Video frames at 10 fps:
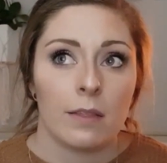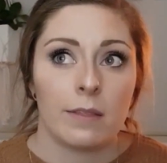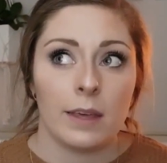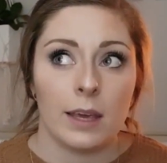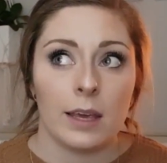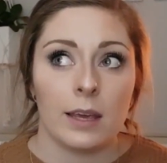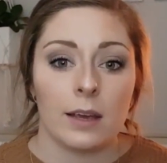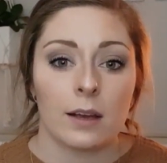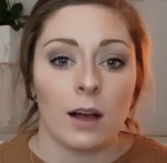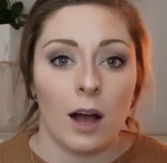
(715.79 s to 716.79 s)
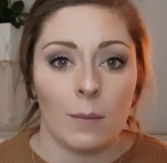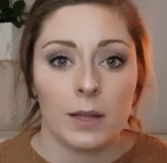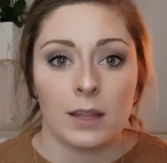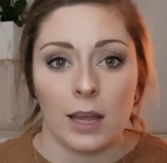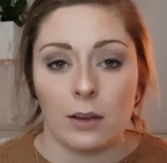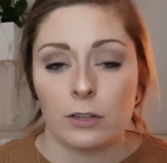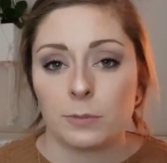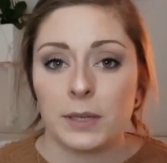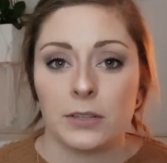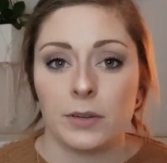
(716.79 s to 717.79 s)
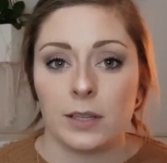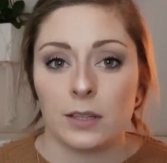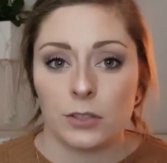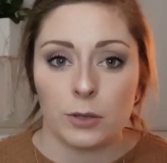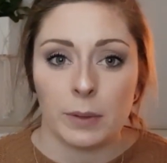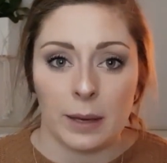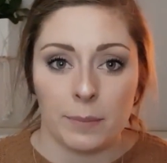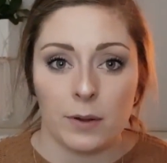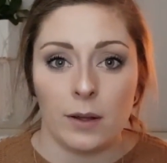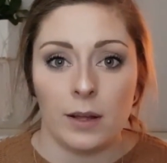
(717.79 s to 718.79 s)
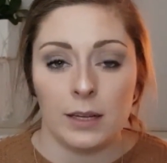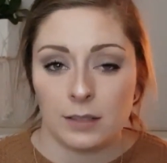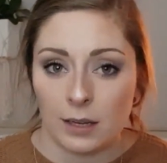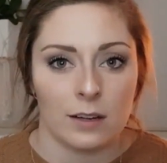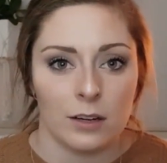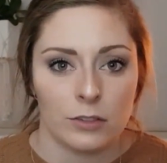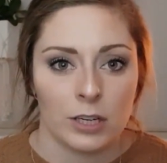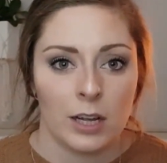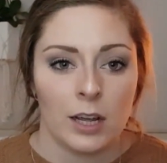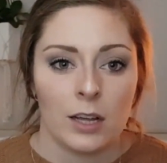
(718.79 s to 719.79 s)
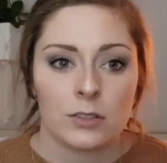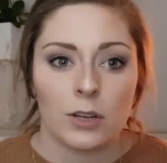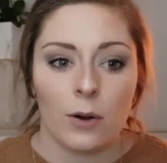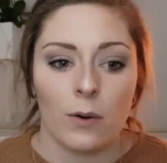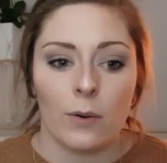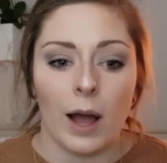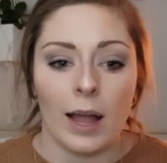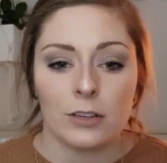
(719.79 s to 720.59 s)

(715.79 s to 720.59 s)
the common language between the two people is English. So I